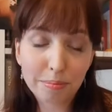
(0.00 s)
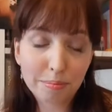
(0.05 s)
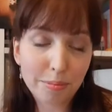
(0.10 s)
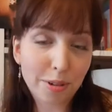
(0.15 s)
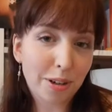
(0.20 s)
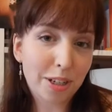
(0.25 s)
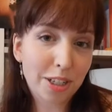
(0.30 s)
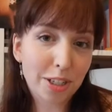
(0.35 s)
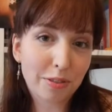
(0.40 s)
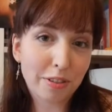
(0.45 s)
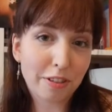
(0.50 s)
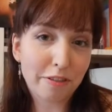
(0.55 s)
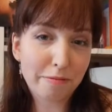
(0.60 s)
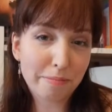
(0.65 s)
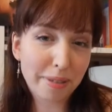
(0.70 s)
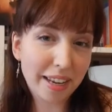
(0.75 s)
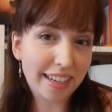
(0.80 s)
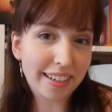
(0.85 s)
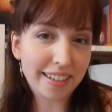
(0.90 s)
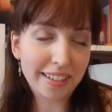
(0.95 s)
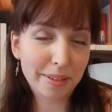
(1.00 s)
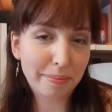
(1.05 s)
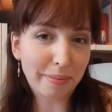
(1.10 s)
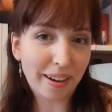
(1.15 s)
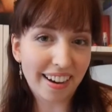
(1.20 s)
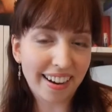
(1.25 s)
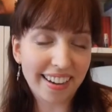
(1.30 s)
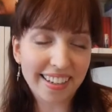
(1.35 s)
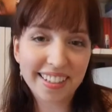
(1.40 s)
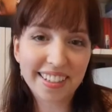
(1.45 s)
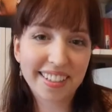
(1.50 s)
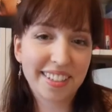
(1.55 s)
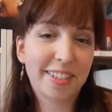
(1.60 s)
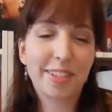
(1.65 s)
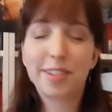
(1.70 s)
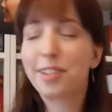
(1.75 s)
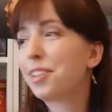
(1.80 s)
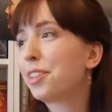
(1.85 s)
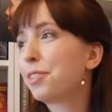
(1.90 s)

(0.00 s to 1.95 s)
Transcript: books with pink spines.